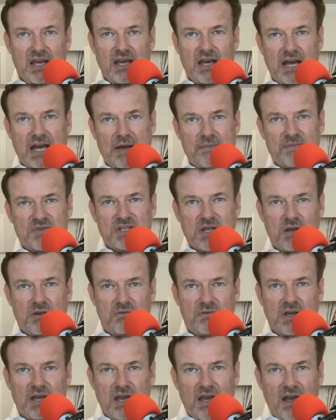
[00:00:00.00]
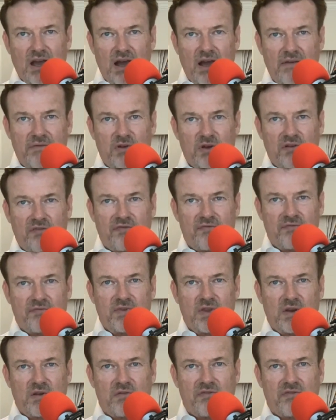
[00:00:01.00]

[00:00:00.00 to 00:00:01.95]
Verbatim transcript: Um, so I've got a, you know,